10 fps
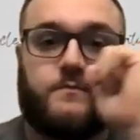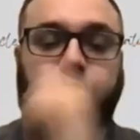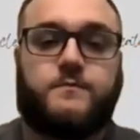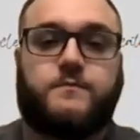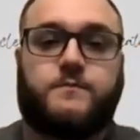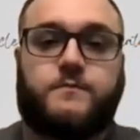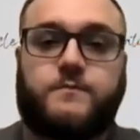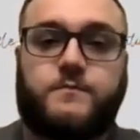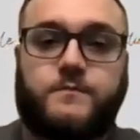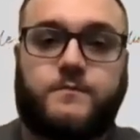
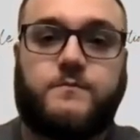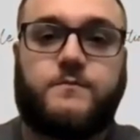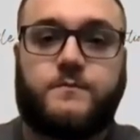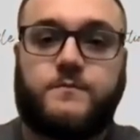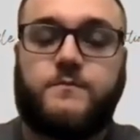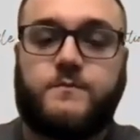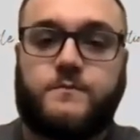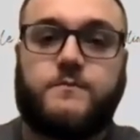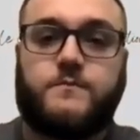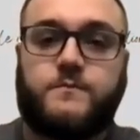
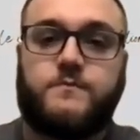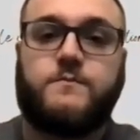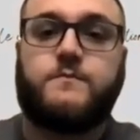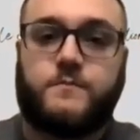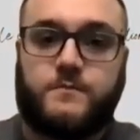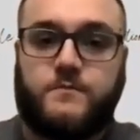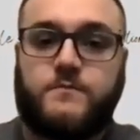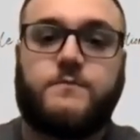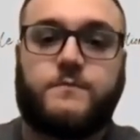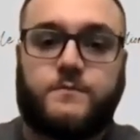
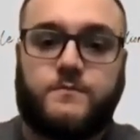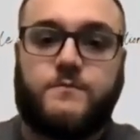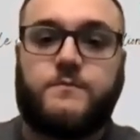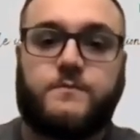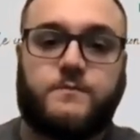(not speaking)